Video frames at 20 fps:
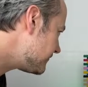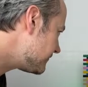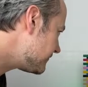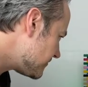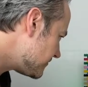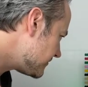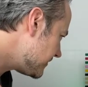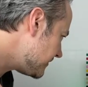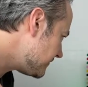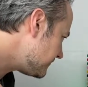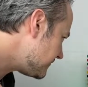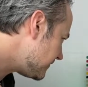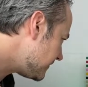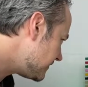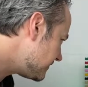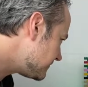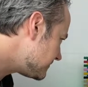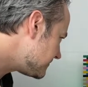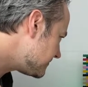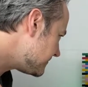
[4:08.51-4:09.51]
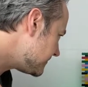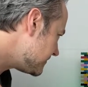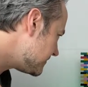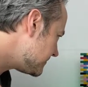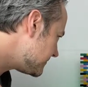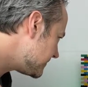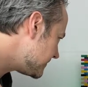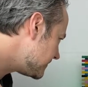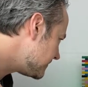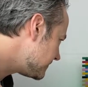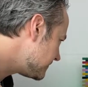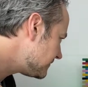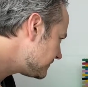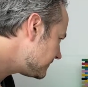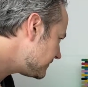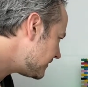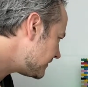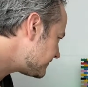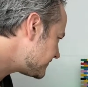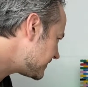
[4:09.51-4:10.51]
Scroll down. Right. So where are we?
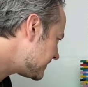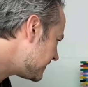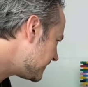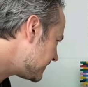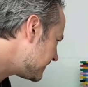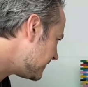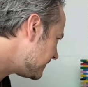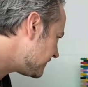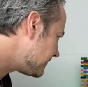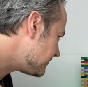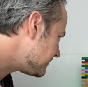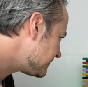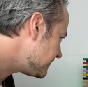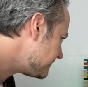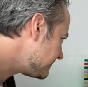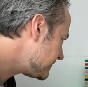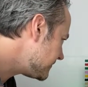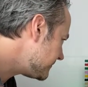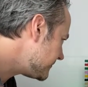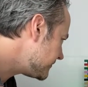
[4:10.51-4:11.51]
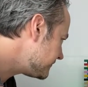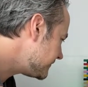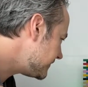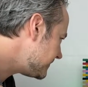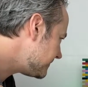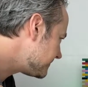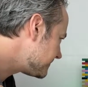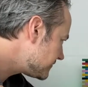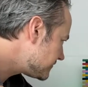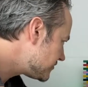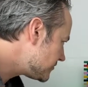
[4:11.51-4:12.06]
You don't have to click it, come off it.